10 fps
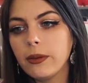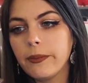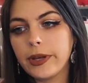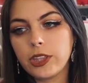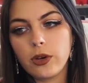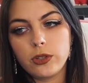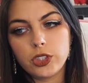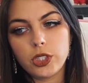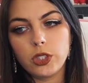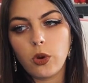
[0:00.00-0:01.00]
but the
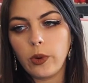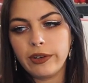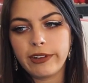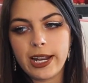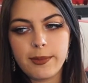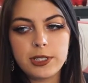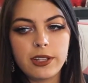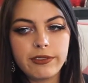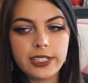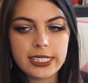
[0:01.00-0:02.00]
ocean went right up to
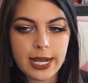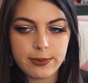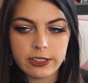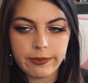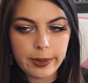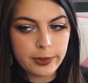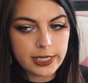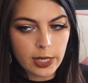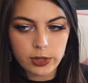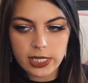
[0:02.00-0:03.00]
the front steps of people's
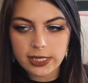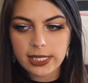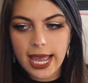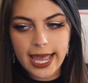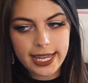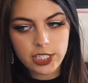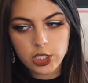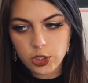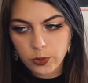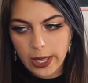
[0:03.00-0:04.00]
houses. I had
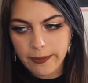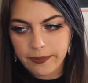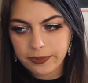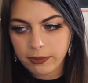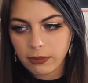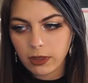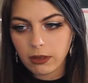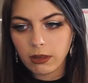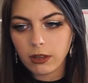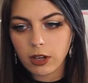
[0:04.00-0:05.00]
to swim.
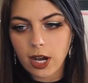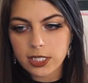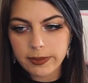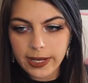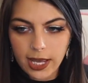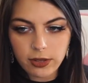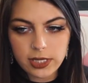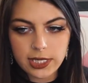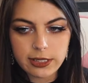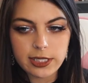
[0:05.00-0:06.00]
Got to my
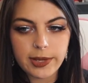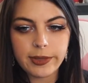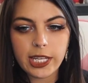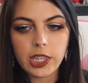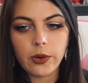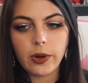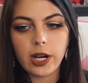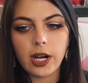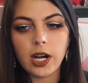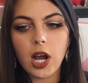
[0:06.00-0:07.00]
house and it seemed like there
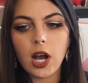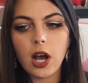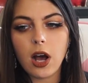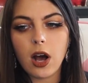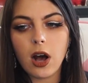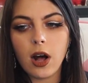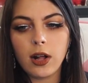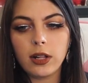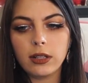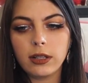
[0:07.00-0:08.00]
were
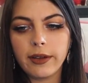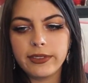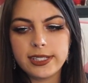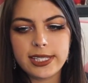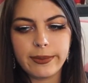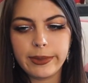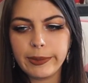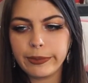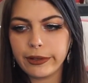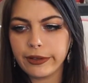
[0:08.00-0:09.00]
all of the same
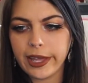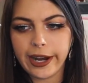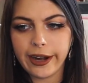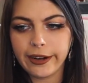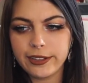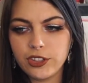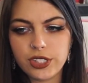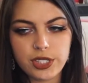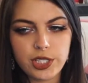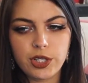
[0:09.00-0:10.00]
people there,
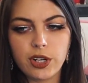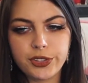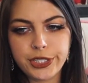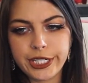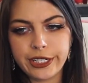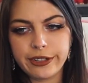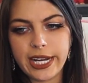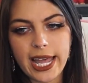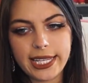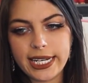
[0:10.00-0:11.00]
just an alternate
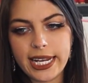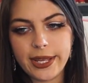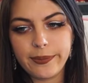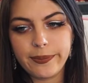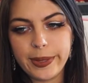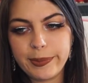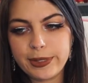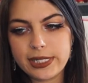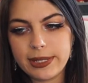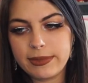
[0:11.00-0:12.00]
reality.
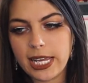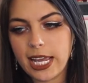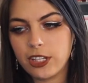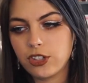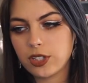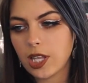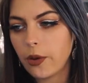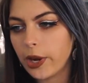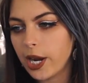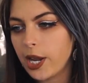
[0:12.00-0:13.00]
People seemed to age
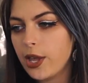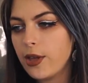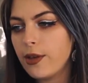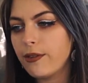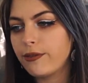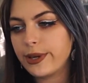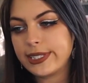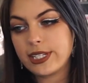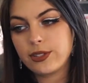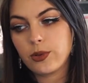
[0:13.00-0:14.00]
slower,
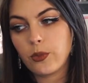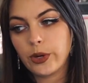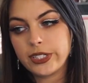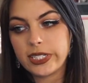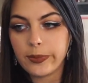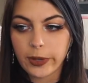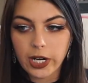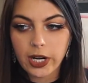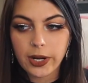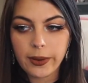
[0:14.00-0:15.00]
voices were
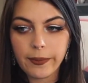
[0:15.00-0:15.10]
deeper.